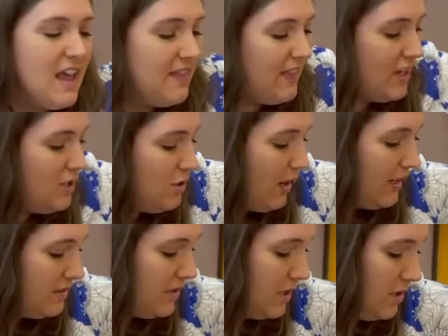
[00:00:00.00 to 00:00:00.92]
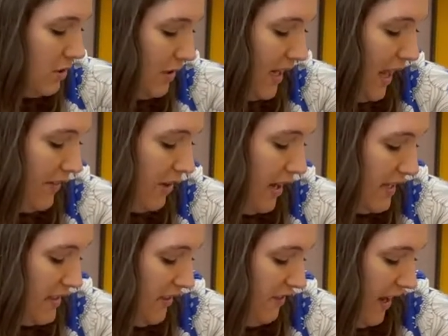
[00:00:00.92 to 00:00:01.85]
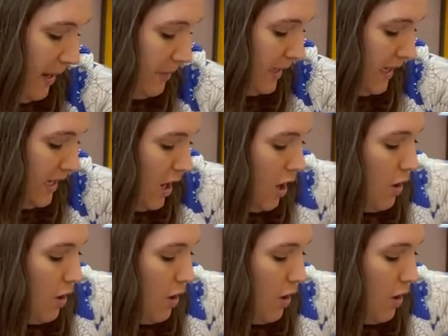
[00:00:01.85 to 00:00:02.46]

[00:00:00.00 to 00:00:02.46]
that you guys can do together as a family.